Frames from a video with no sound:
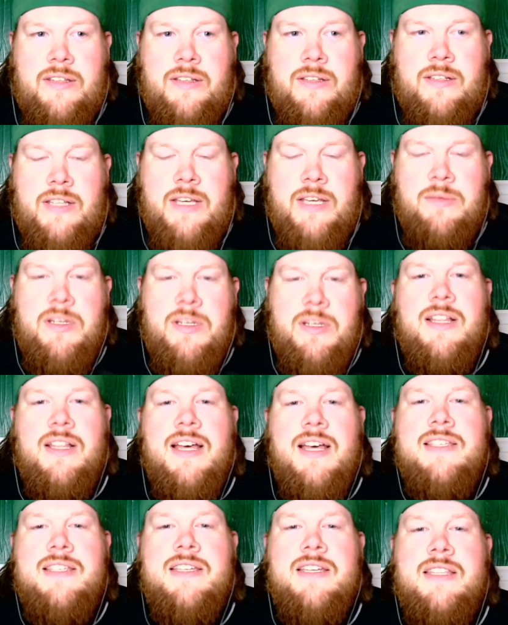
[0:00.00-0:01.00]
Labor Day
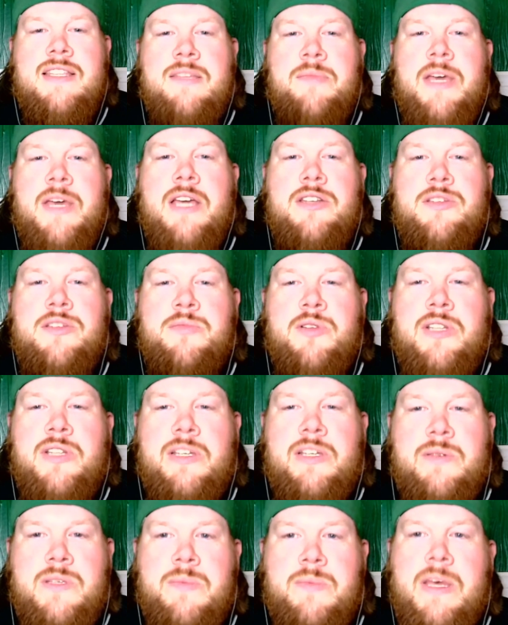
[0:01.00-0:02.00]
Classic and the Banjo
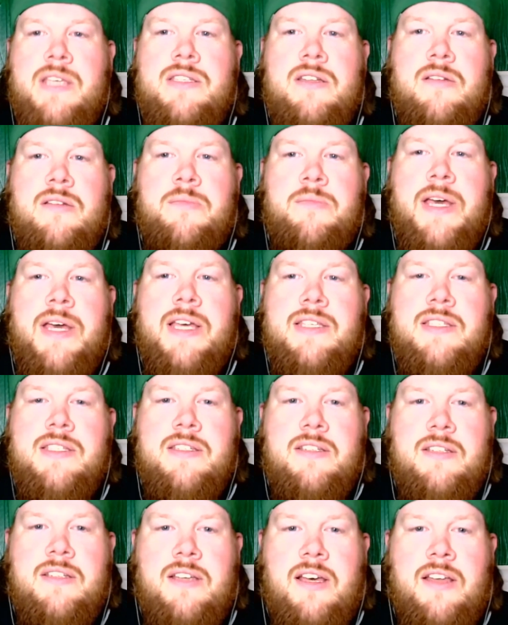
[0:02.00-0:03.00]
Bowl, it was best on
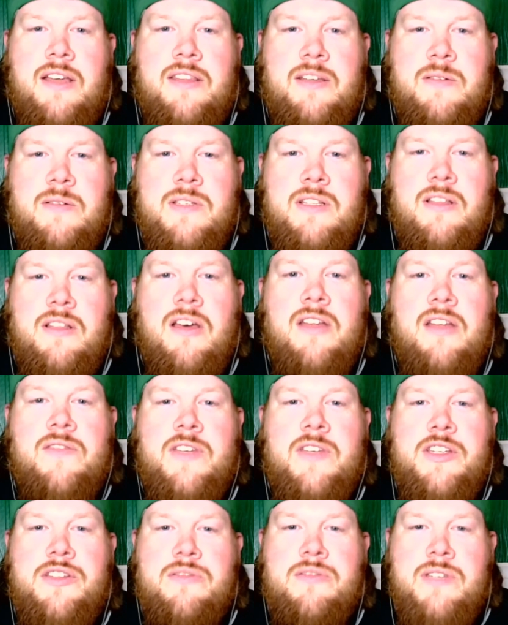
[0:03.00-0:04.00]
best. There was a lot
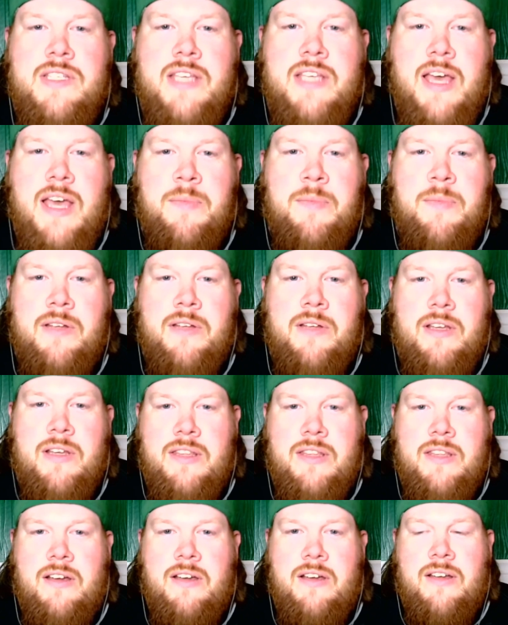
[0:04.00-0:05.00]
of injuries happening
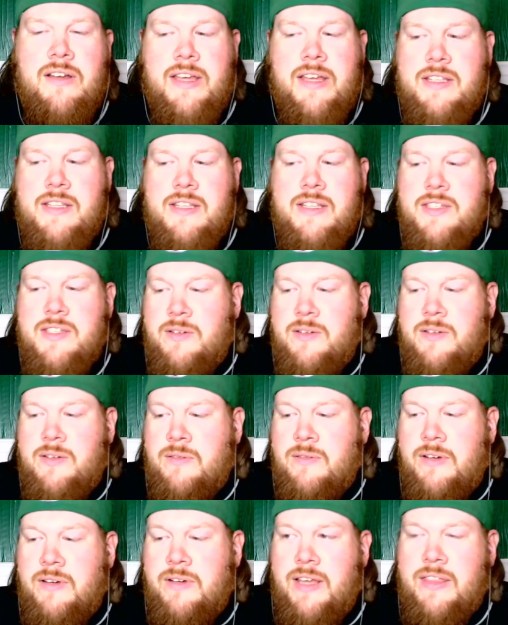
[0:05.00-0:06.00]
right there, and
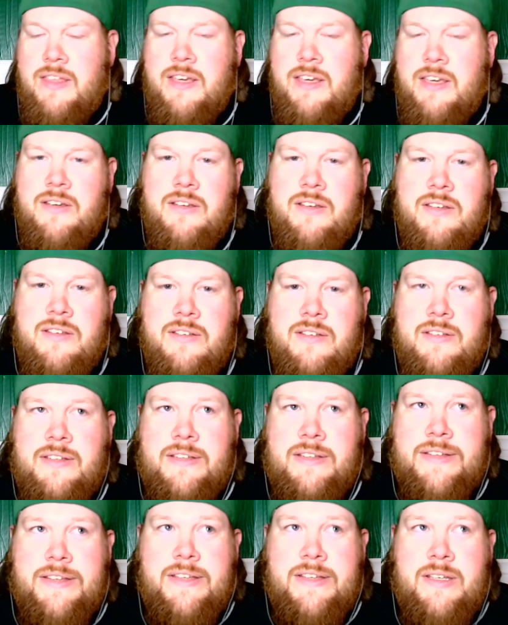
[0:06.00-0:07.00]
so I think
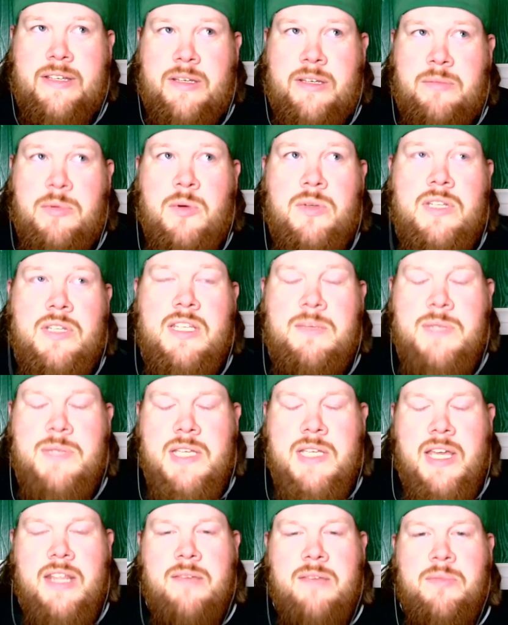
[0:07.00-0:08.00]
both
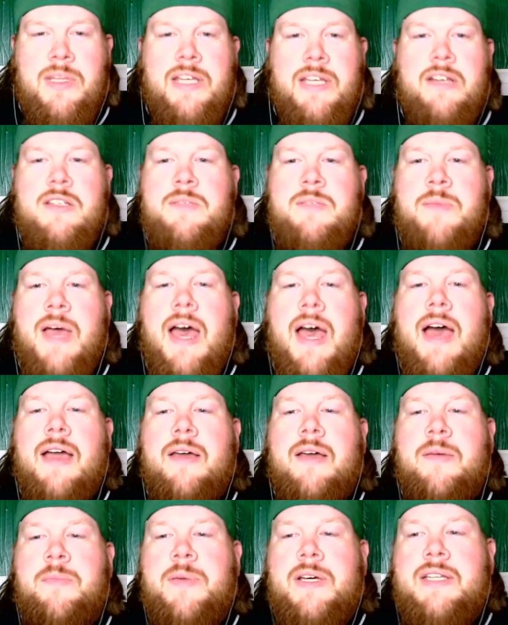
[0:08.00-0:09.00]
teams getting players
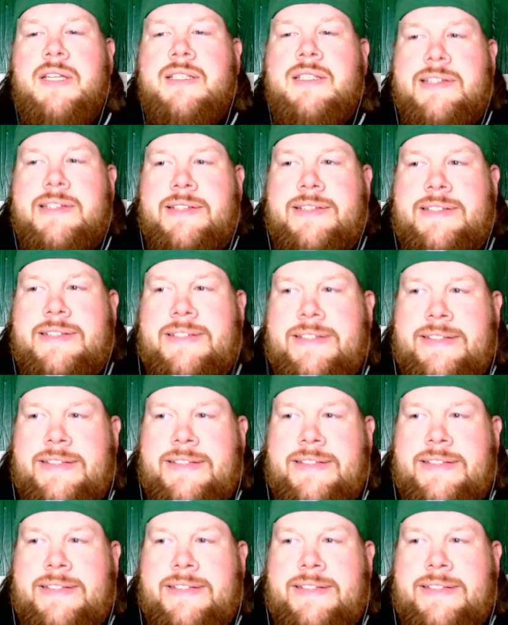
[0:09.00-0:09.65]
back, but